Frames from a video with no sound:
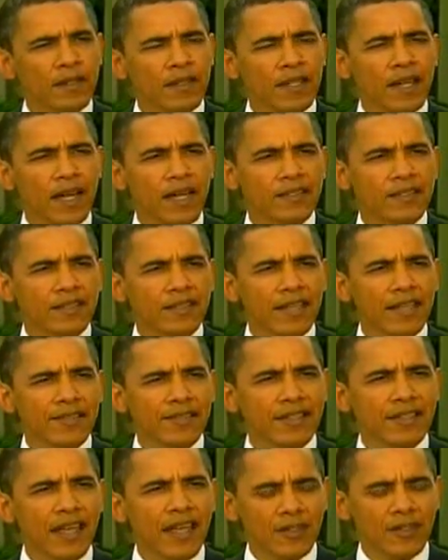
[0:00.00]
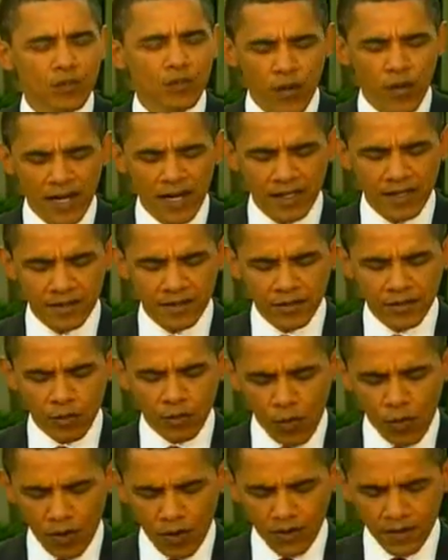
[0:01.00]
The United States stands ready
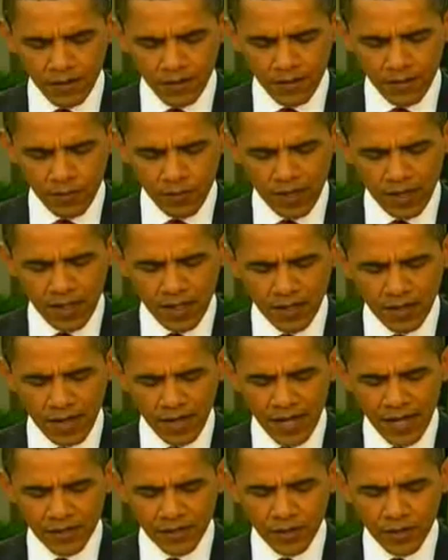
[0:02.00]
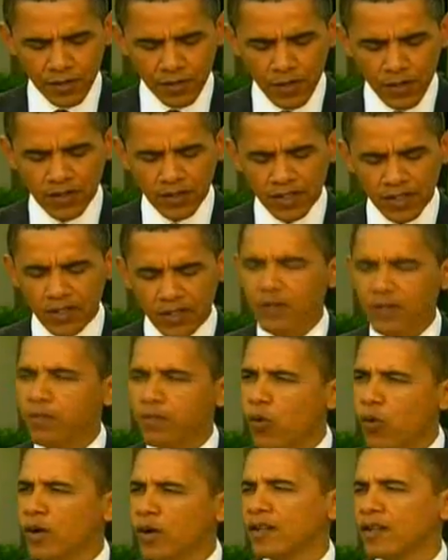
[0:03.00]
to work with the international community to
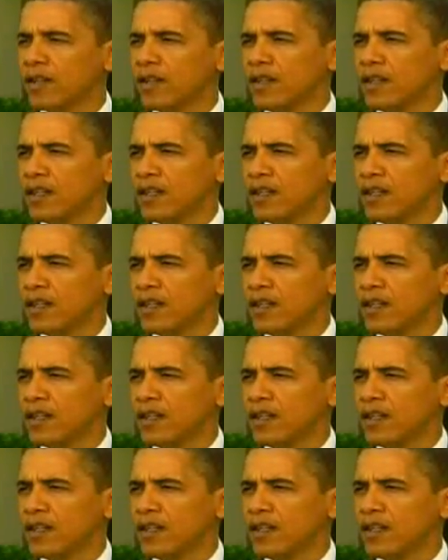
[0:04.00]
support